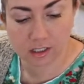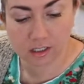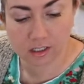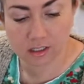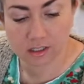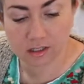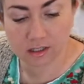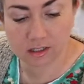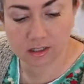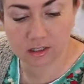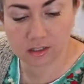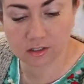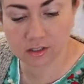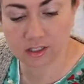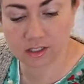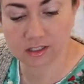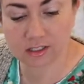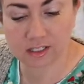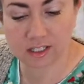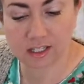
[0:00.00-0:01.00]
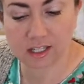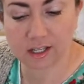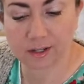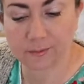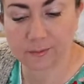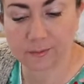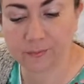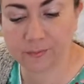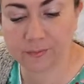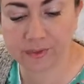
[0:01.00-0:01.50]
you didn't see
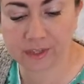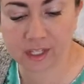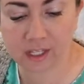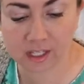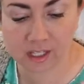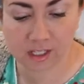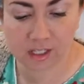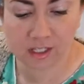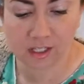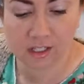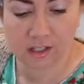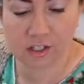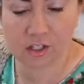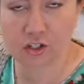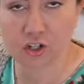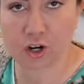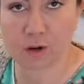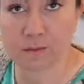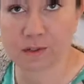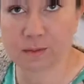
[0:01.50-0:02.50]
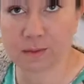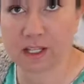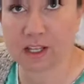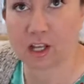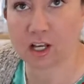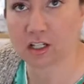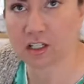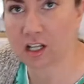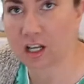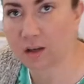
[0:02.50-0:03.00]
that. The germs right. will be
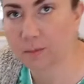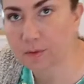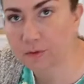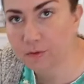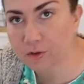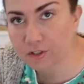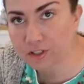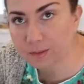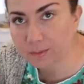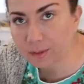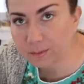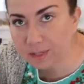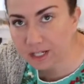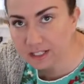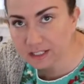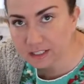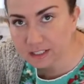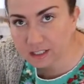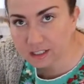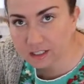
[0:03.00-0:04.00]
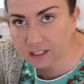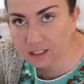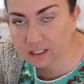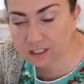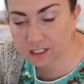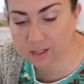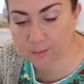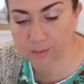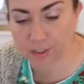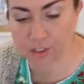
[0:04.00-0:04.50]
long gone before somebody buys it.
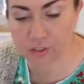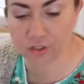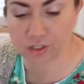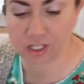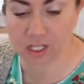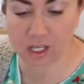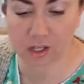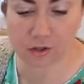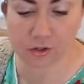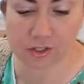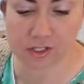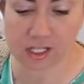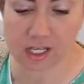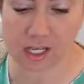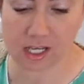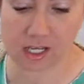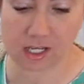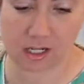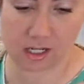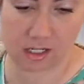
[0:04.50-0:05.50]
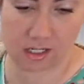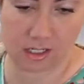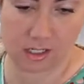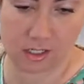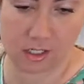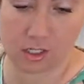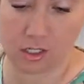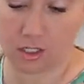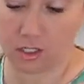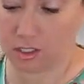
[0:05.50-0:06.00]
I'm gonna do the other side.
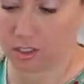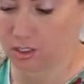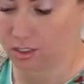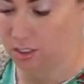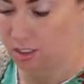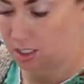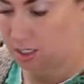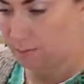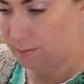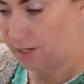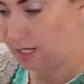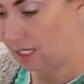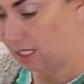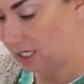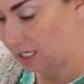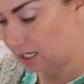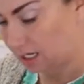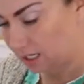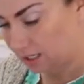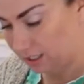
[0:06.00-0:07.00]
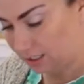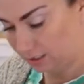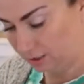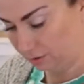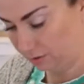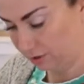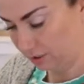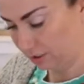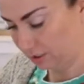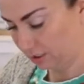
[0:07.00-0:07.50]
I'm gonna heat gun
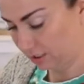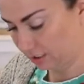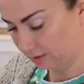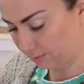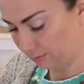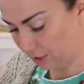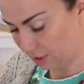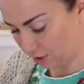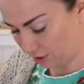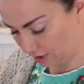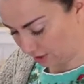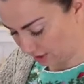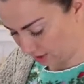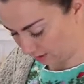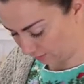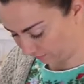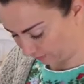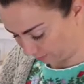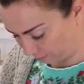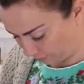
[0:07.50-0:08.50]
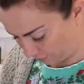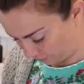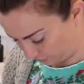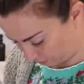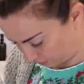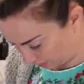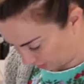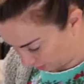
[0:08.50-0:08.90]
this so it doesn't smear, and then I'll flip over and do